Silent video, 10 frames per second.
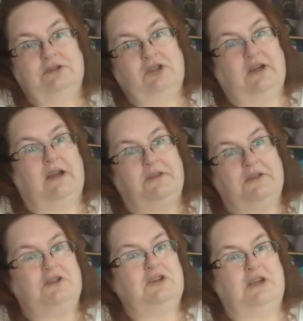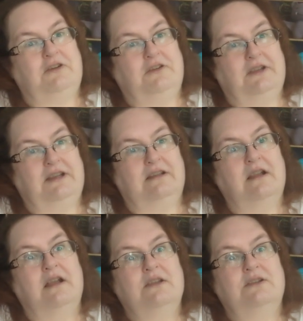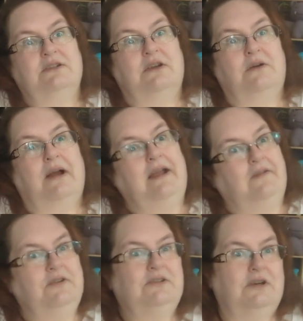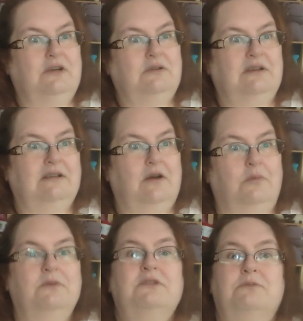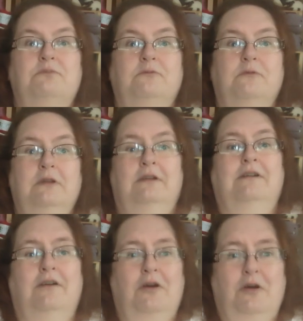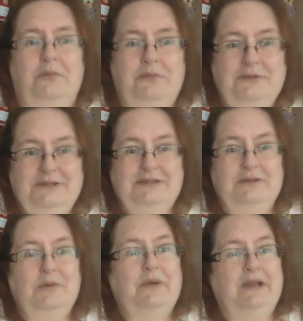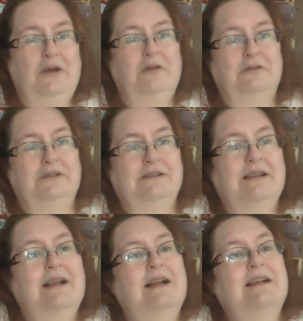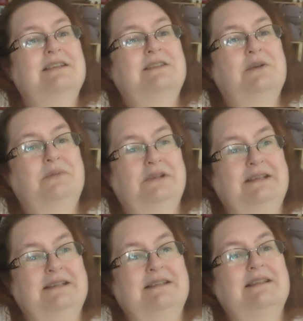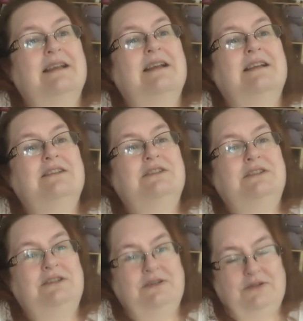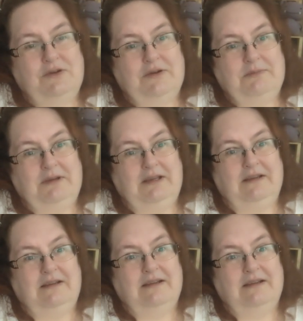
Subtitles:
check out this channel thing. So I have to start almost in a way over. So please do join me,